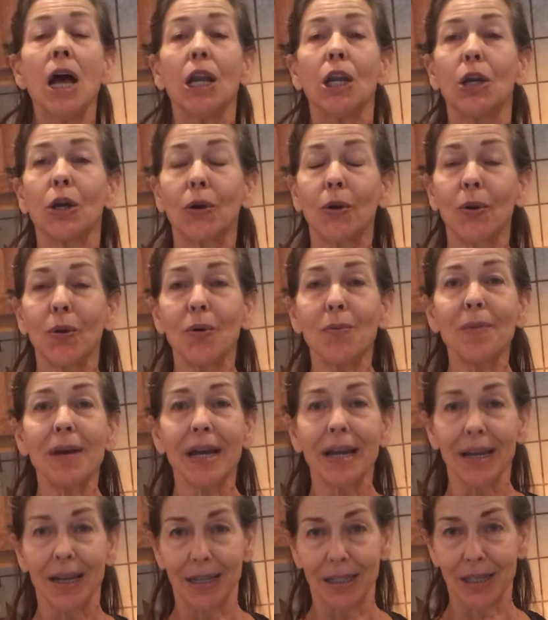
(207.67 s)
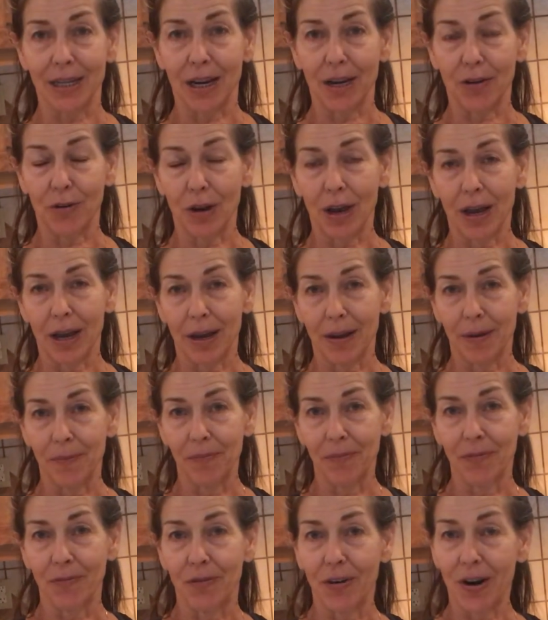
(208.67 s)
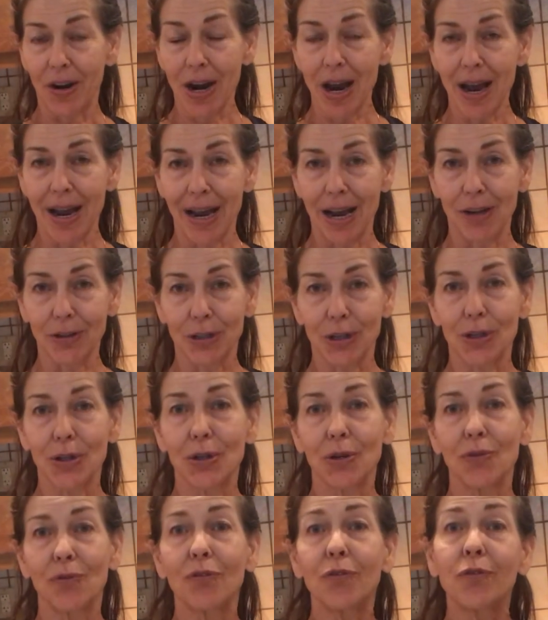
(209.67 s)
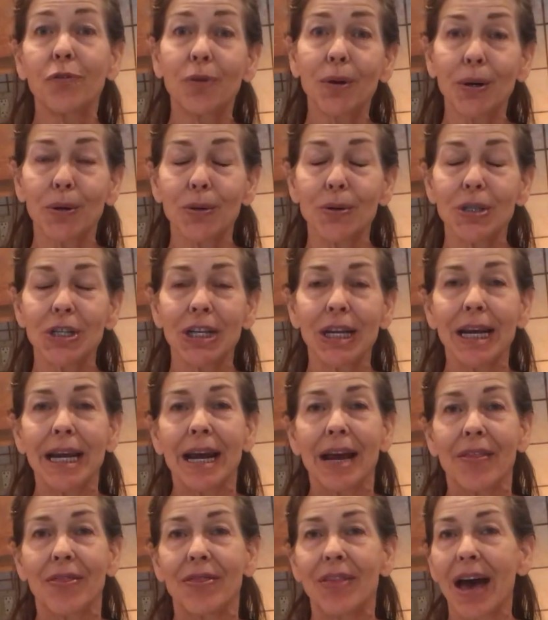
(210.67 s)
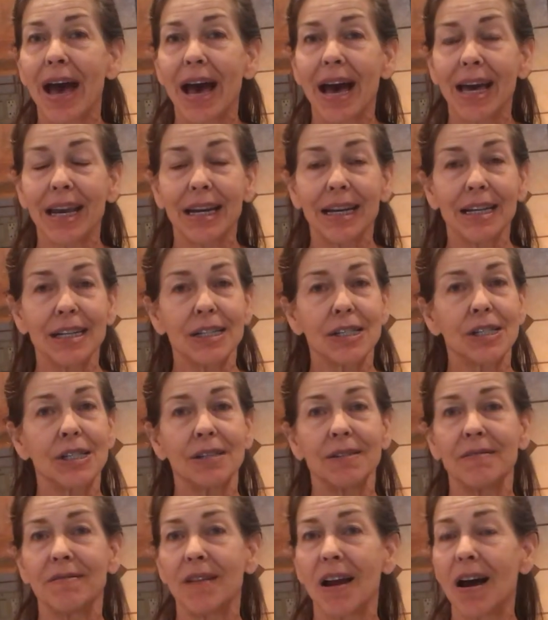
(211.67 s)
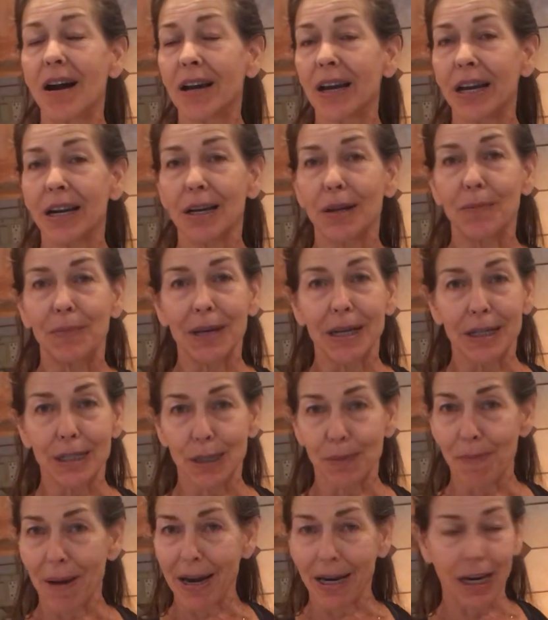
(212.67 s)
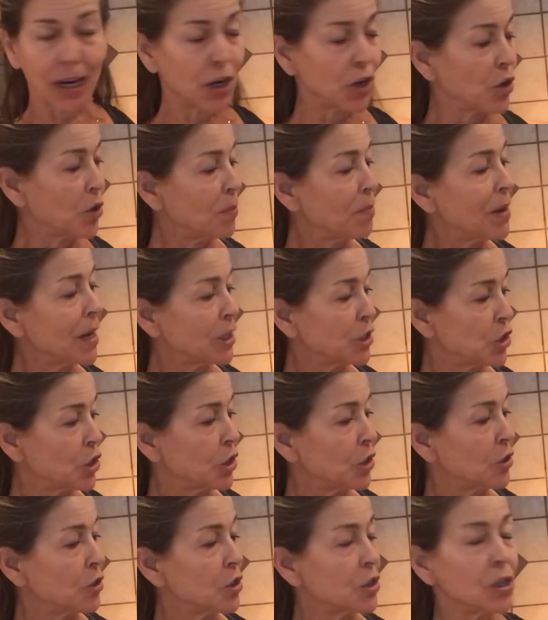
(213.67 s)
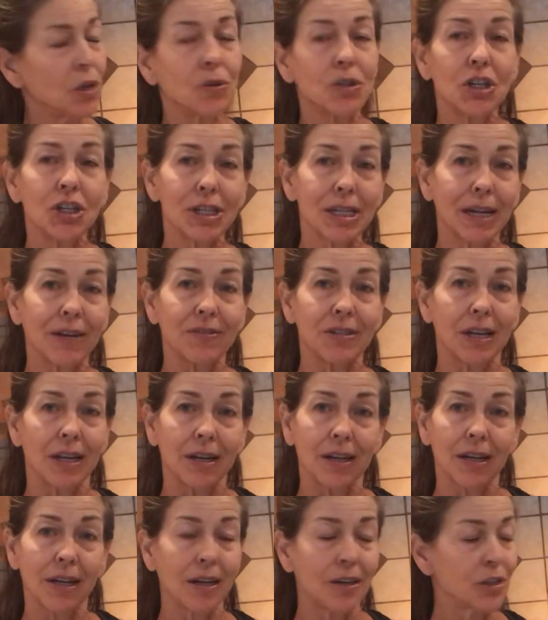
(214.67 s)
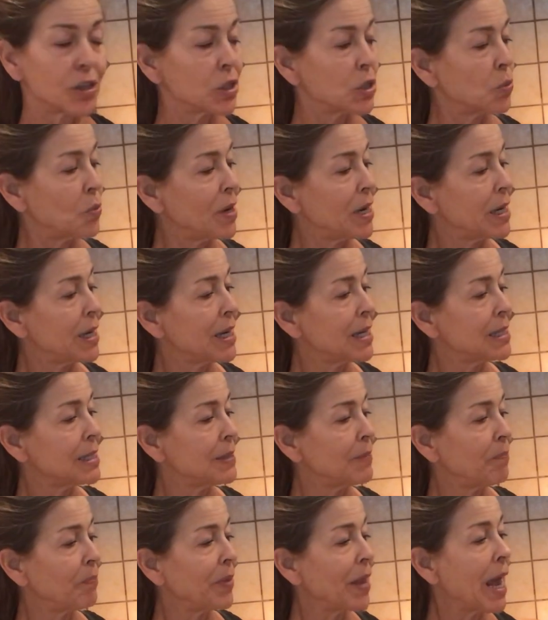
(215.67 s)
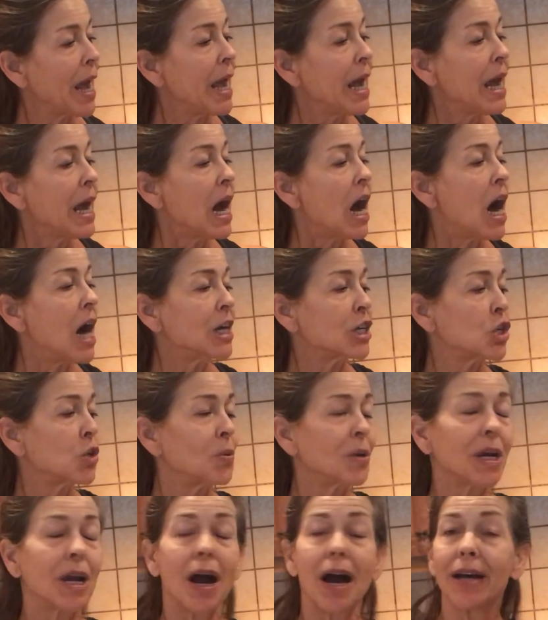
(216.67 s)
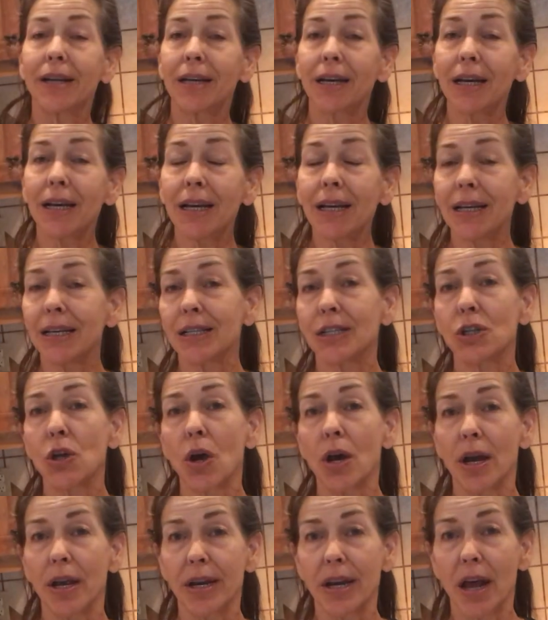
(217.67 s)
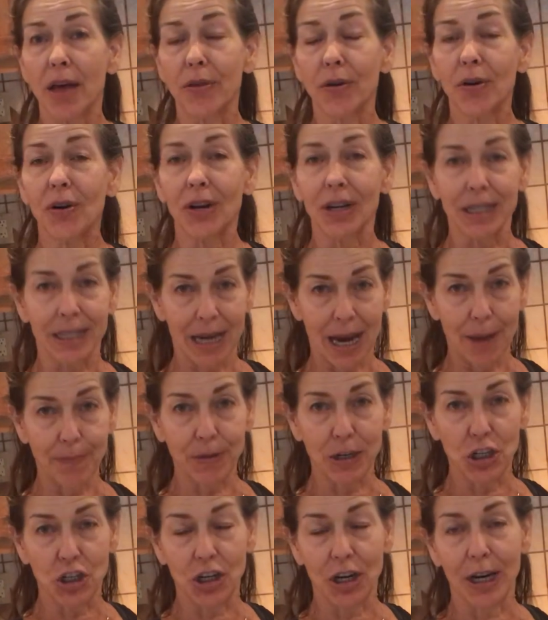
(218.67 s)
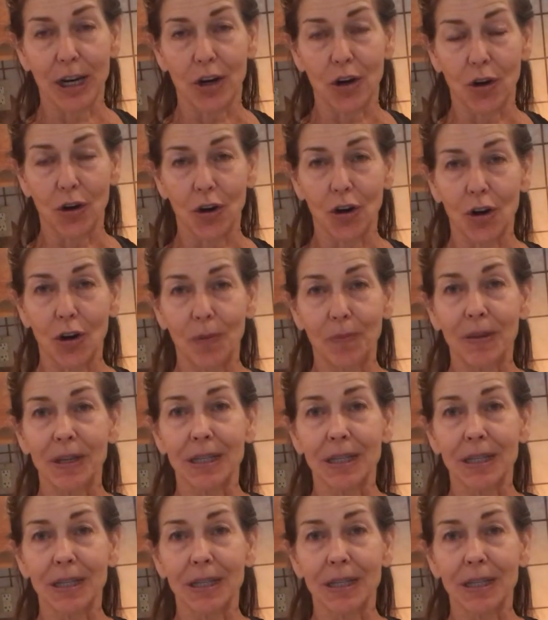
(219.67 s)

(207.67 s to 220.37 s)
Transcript: Lucuma is a very high altitude fruit that is not going to be spiking your blood sugar. So it just gives a little sweetness. Ashwagandha is another adaptogenic herb.